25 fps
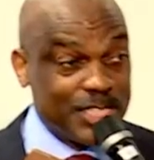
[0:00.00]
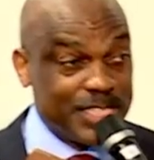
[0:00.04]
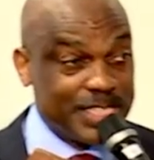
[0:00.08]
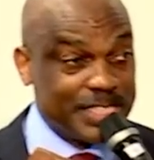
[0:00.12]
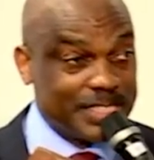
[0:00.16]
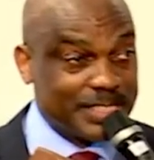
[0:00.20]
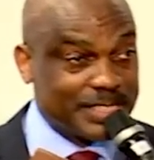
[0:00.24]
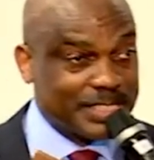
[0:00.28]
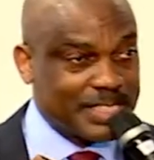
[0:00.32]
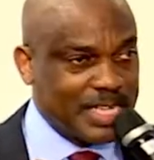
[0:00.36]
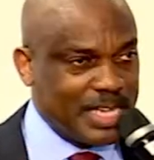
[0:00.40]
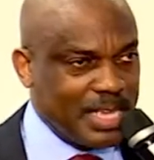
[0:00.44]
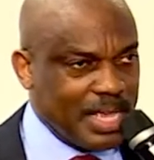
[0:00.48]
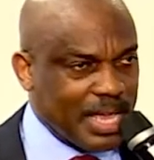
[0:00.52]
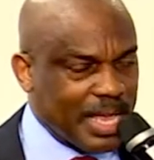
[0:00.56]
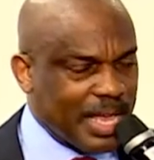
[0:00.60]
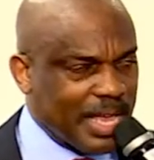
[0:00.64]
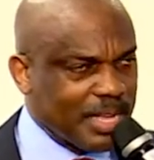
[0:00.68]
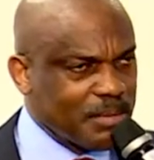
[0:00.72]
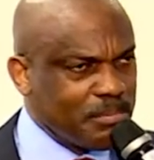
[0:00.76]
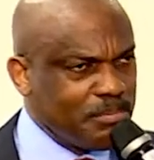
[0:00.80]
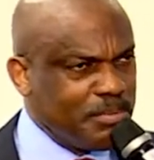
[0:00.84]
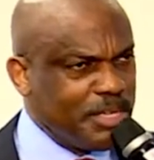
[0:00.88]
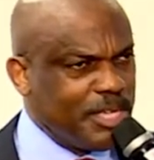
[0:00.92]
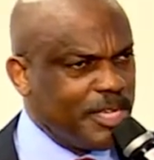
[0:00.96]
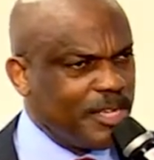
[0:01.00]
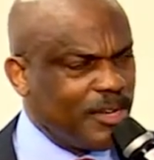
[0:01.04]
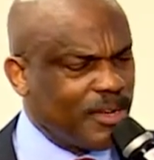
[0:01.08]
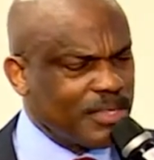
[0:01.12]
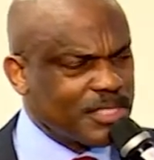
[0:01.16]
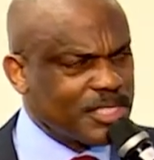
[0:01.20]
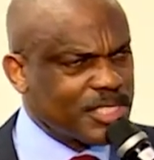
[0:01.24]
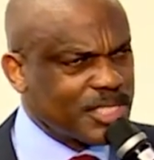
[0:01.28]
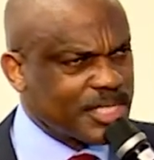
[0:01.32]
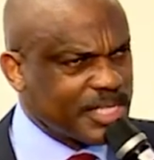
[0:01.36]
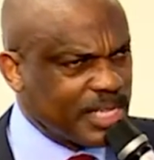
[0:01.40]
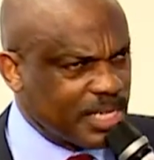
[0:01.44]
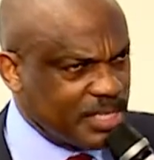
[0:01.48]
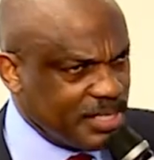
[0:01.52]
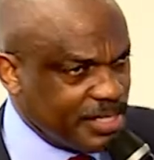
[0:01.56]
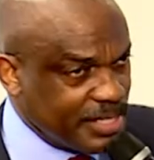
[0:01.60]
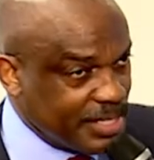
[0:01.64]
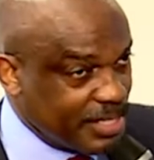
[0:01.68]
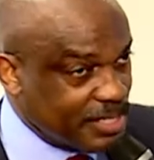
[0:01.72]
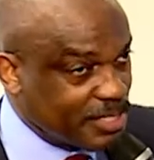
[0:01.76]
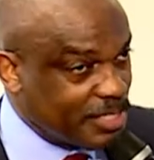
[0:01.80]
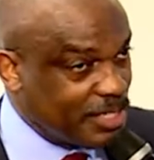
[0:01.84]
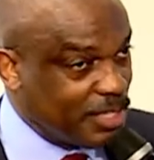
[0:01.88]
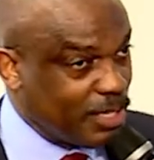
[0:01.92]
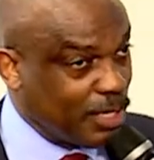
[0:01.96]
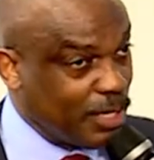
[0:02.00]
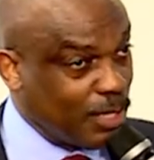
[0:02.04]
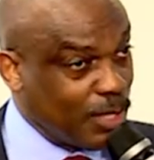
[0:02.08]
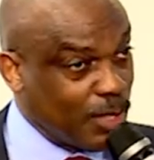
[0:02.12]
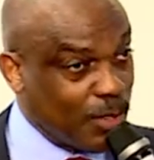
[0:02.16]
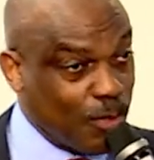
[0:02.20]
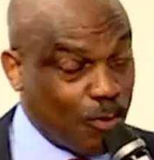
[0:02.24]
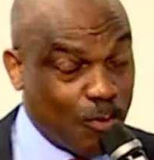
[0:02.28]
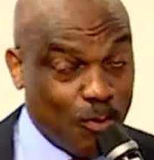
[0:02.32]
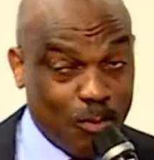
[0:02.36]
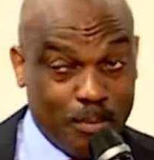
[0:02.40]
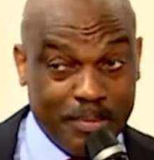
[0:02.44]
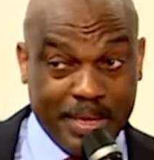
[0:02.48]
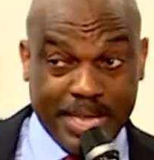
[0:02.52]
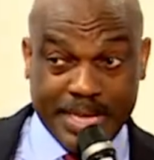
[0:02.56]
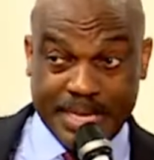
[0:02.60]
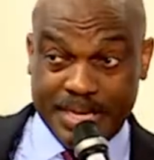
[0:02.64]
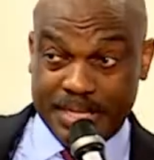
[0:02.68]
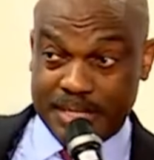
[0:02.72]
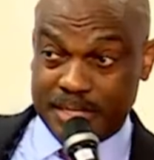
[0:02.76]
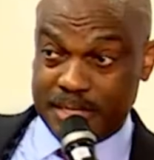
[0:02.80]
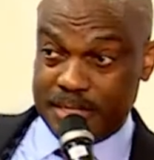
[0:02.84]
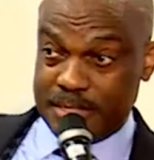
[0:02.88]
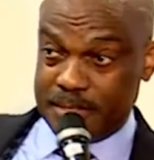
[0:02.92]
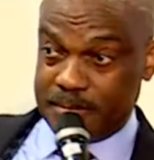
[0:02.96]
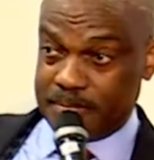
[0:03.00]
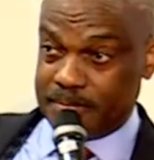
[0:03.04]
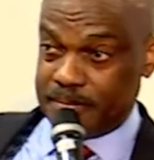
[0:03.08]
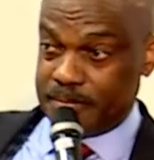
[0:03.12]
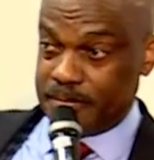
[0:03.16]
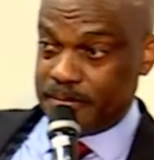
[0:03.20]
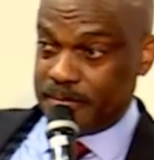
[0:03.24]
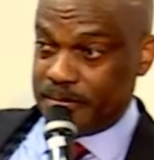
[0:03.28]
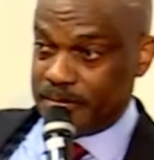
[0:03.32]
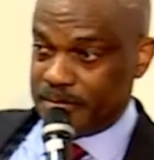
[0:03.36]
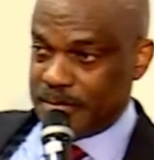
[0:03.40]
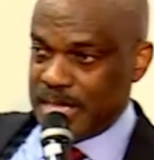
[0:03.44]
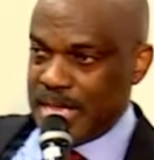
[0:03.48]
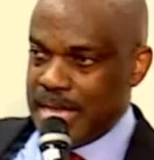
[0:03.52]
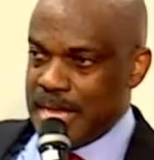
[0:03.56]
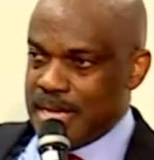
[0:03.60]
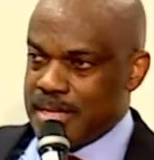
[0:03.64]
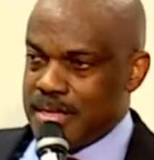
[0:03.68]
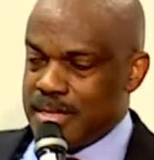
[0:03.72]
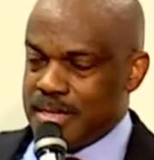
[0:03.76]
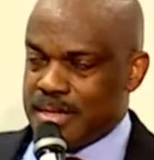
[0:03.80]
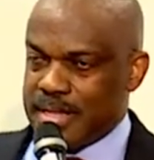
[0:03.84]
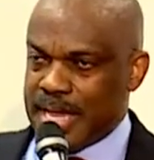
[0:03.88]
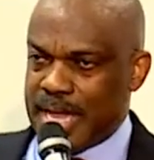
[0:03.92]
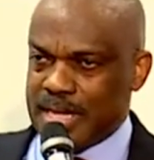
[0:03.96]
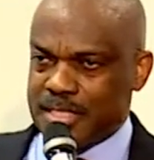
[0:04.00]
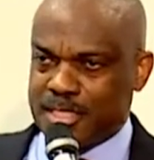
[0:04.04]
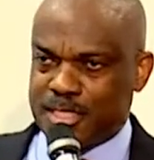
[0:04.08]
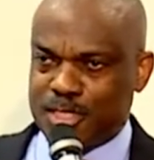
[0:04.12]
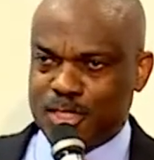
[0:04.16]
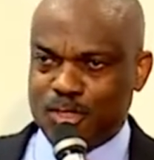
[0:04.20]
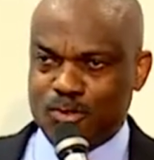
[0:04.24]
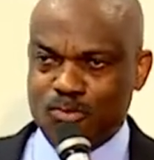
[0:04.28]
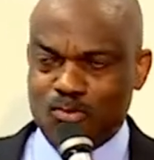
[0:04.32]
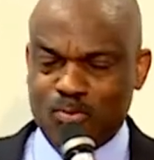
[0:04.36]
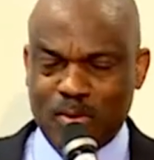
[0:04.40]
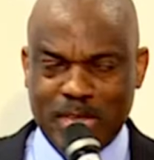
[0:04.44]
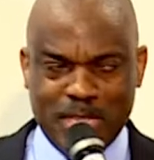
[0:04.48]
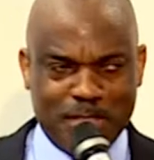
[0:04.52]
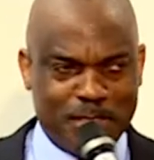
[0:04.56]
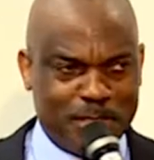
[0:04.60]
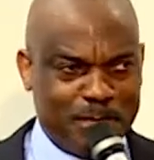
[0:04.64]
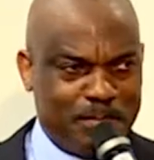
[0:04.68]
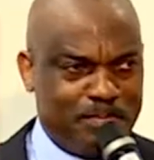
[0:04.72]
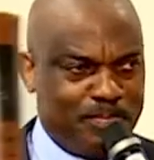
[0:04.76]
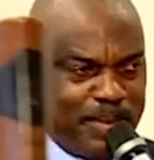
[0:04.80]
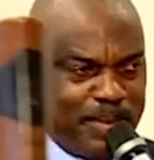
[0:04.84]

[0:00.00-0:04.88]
it is. And beyond study it, obey it. That's when the